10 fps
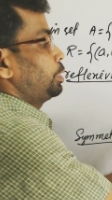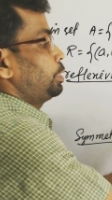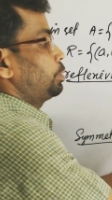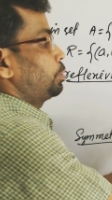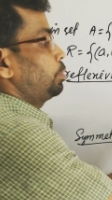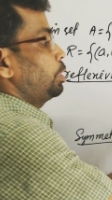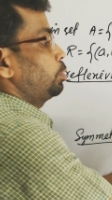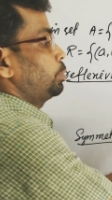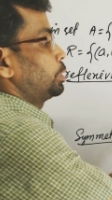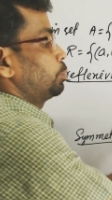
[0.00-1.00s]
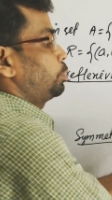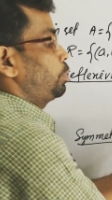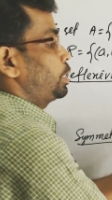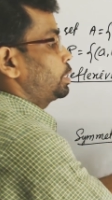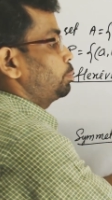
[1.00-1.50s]
to how much? Modulus A
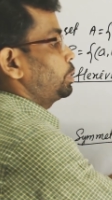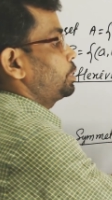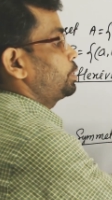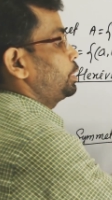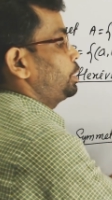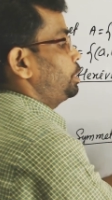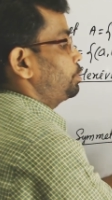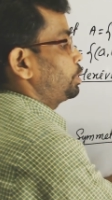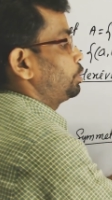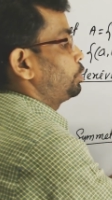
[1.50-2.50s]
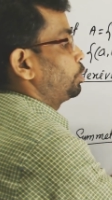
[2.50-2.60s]
minus A is 0,